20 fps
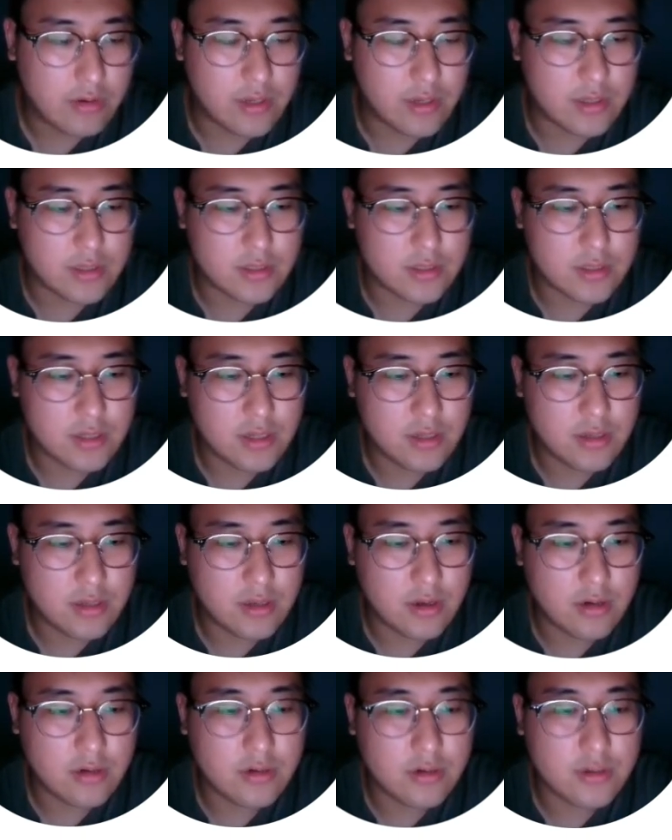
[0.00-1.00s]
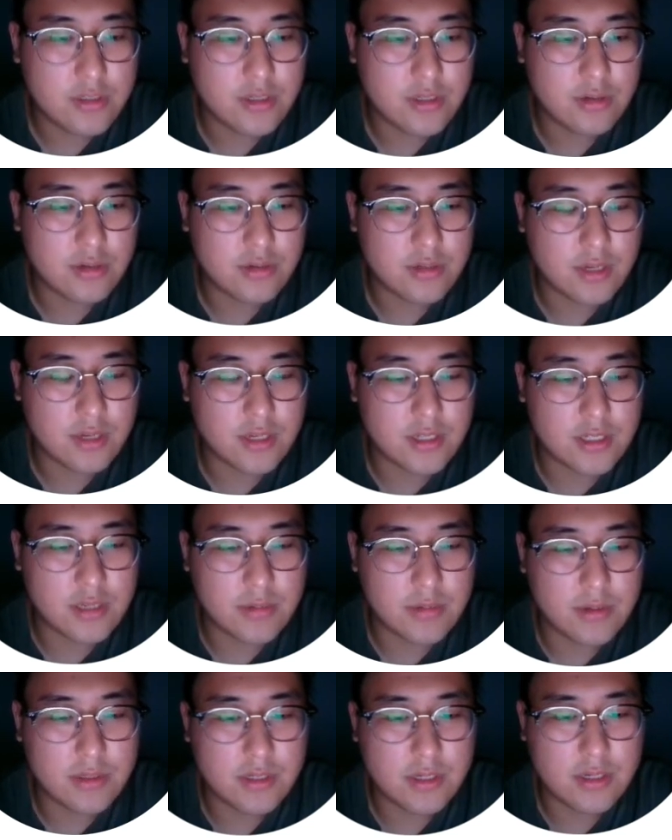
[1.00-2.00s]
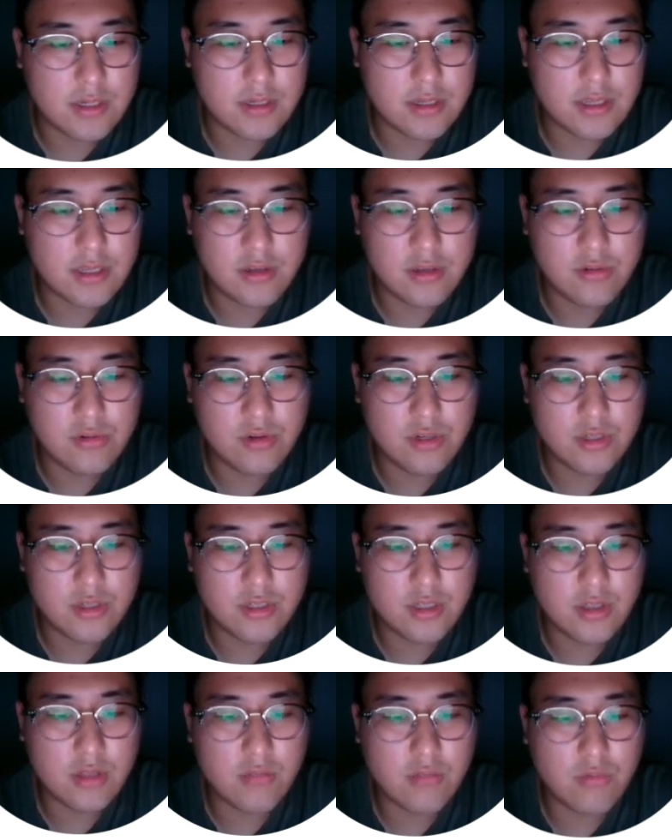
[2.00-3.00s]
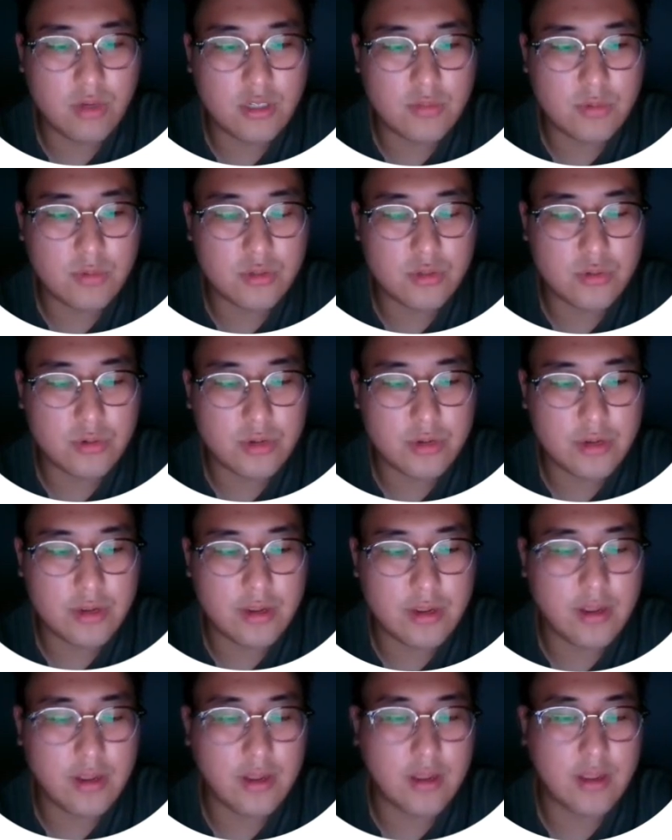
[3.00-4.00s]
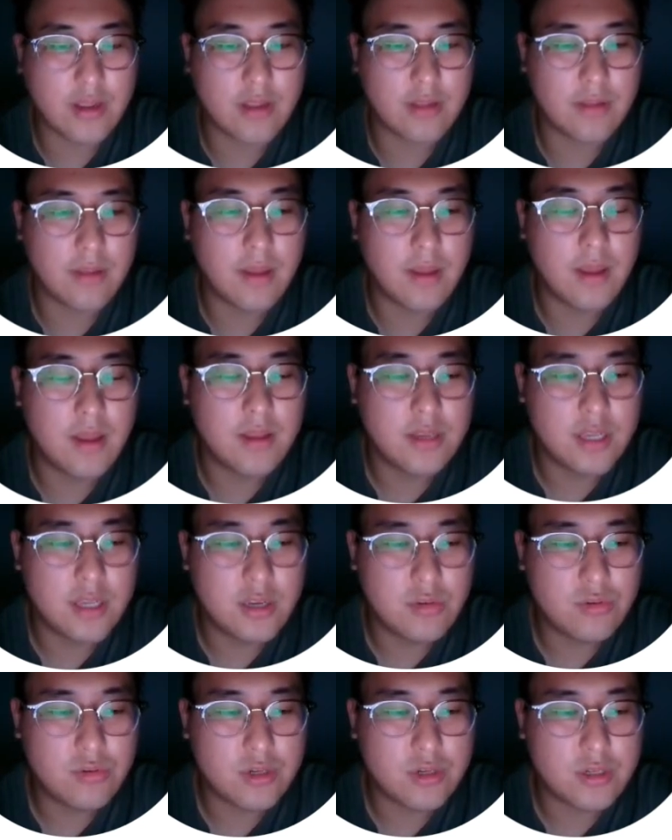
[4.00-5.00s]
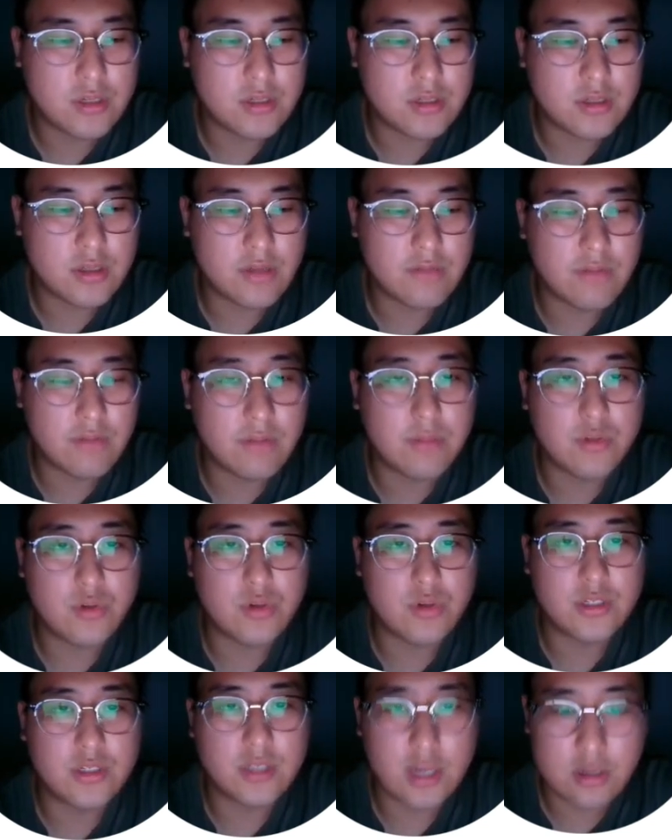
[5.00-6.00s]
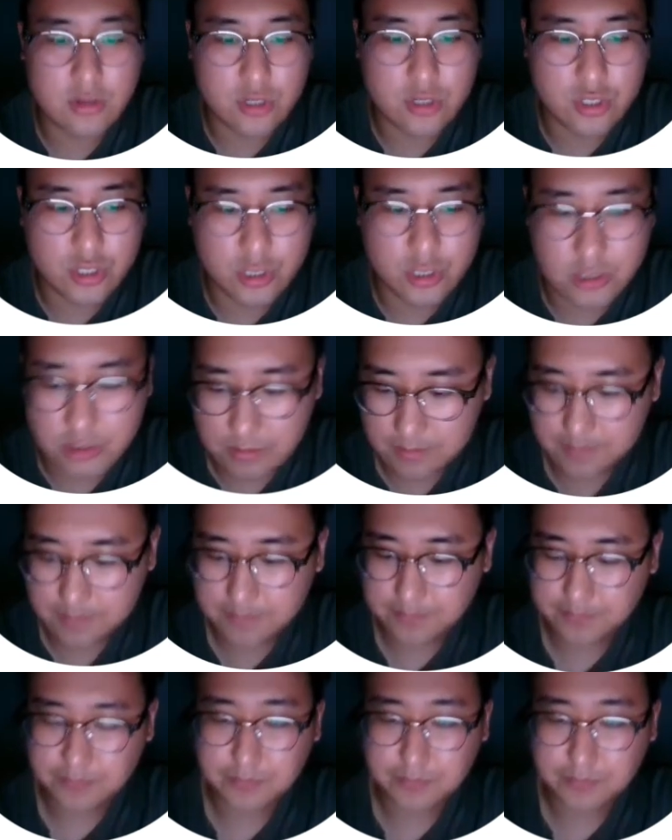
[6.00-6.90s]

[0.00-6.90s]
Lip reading: You can see the younger cells exhibited increased cellular respiratory and decreased inflammatory signatures.